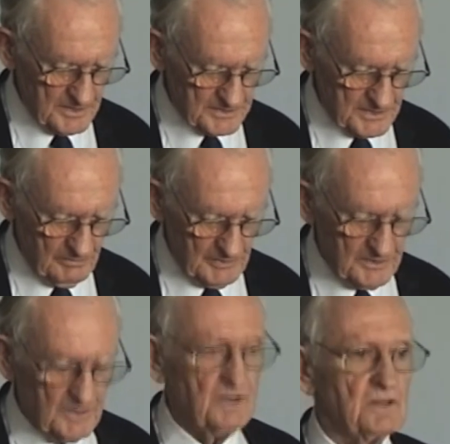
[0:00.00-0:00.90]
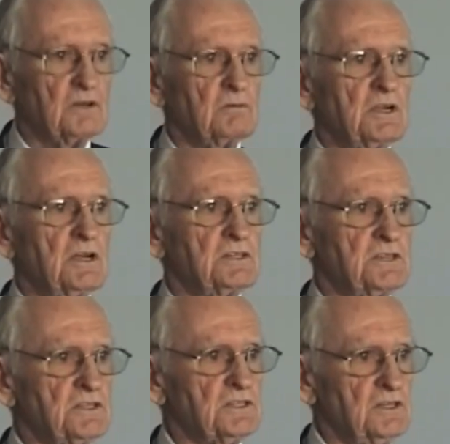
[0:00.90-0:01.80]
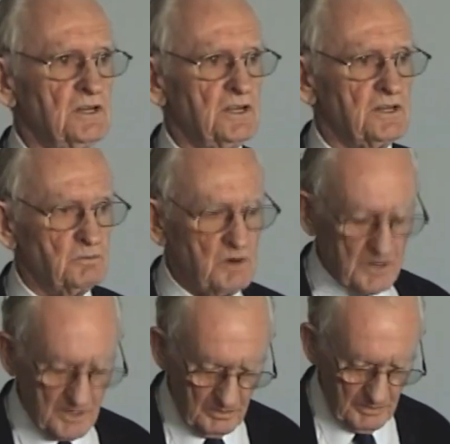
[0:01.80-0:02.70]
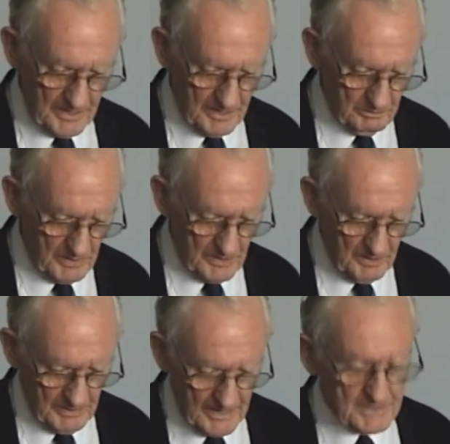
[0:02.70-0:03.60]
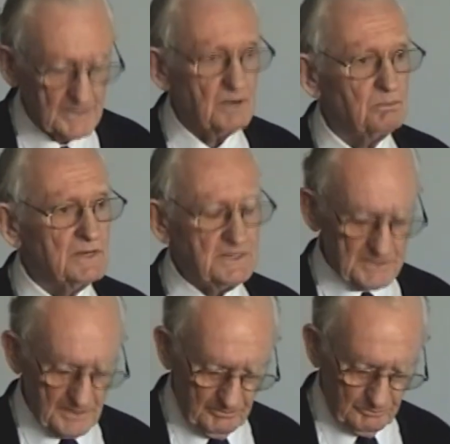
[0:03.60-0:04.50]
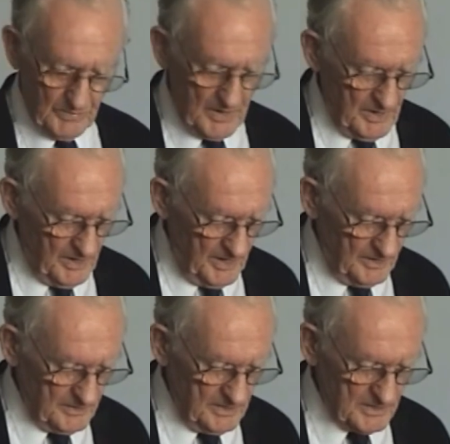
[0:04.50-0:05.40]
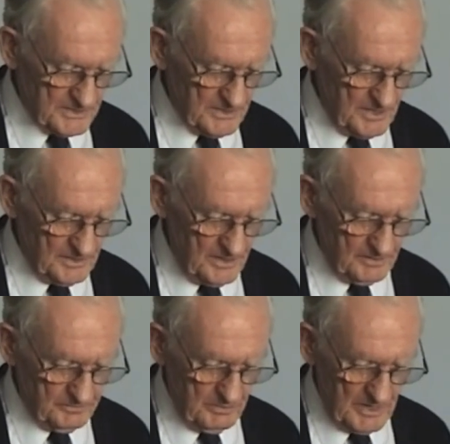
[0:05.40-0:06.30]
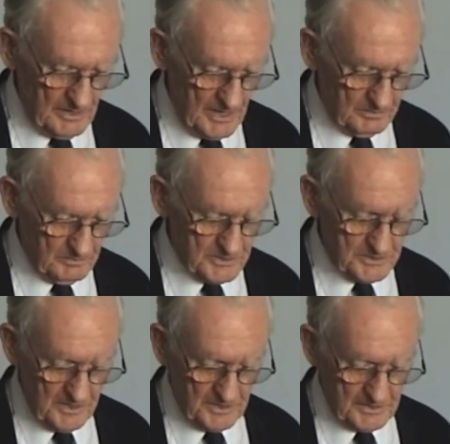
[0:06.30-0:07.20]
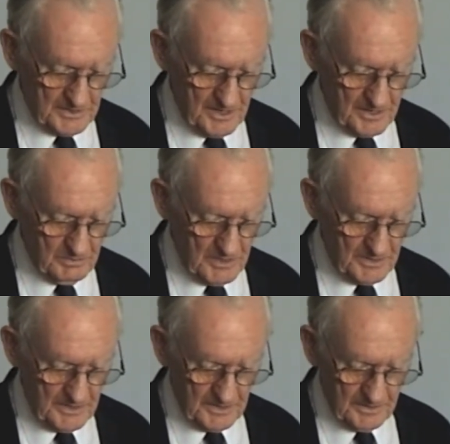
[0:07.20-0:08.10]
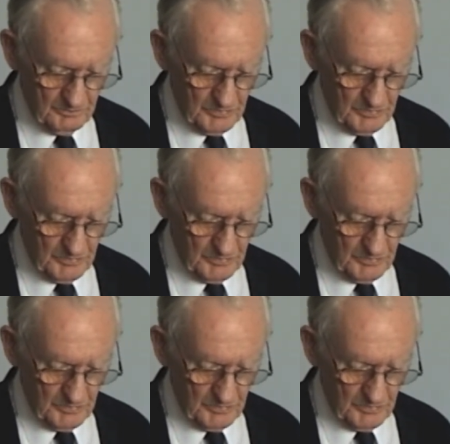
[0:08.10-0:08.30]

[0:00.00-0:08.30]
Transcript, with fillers: I discovered that we had just cleared the wire about, by about a metre, and the outside light from our hut was shining down on my head.